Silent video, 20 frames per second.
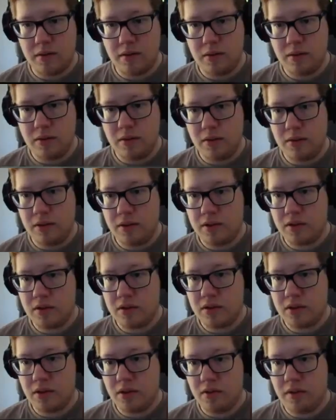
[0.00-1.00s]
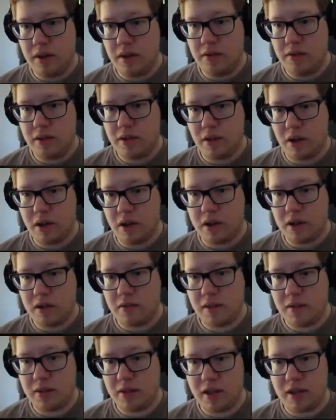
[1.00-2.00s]
It's so very
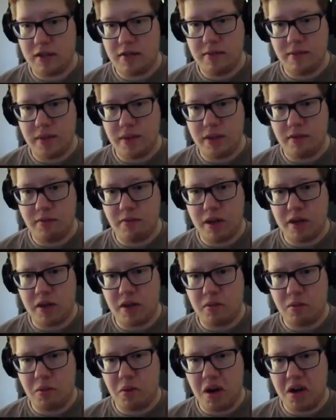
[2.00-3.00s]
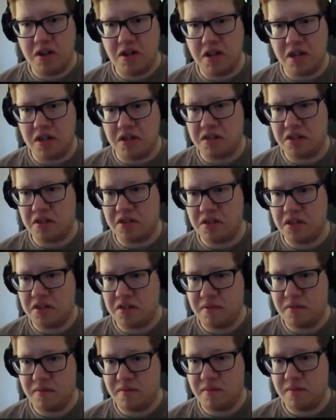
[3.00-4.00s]
dark around here and very quiet,
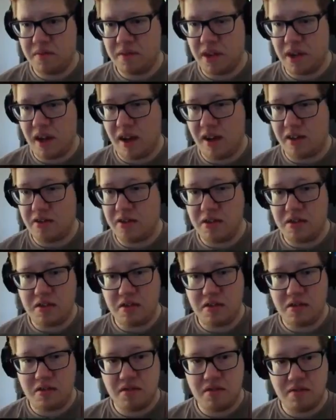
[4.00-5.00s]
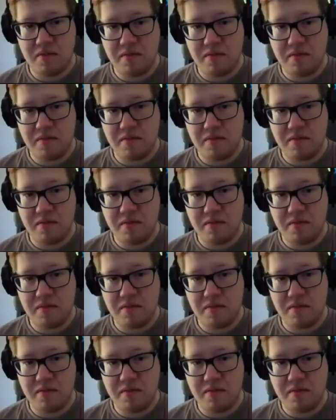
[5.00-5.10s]
ain't it?